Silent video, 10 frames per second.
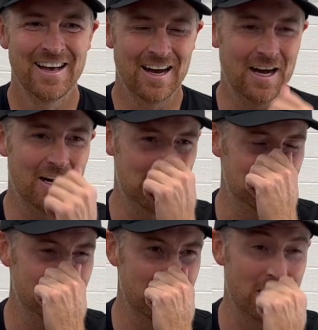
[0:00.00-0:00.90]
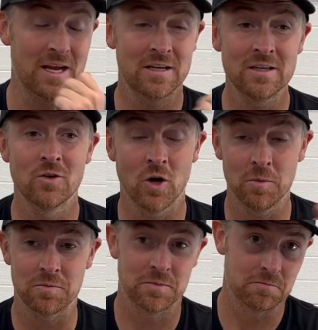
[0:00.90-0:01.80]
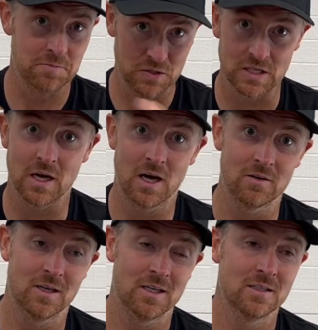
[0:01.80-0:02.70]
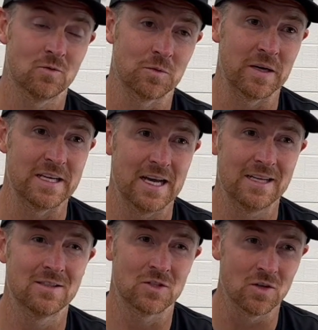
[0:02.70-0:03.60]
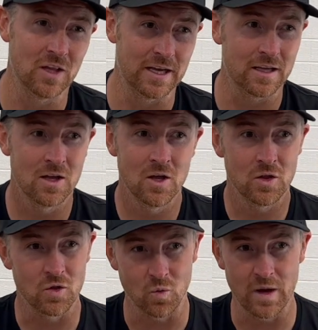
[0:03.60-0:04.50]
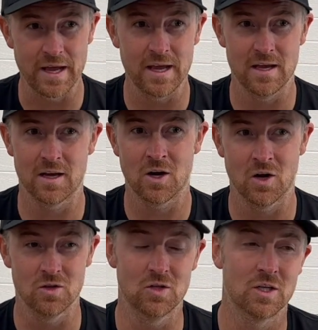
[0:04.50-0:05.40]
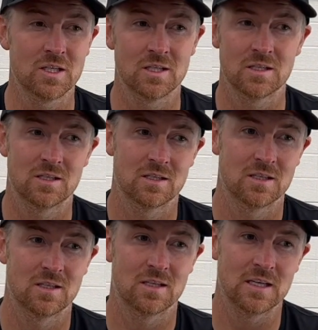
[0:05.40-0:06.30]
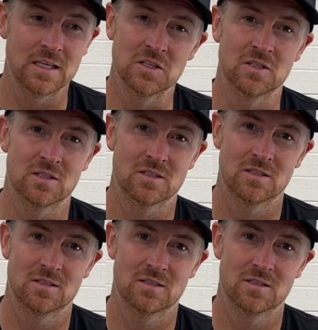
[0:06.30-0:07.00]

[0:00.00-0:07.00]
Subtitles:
And I did grow up building hot rods with my dad, and so like the way a car looks is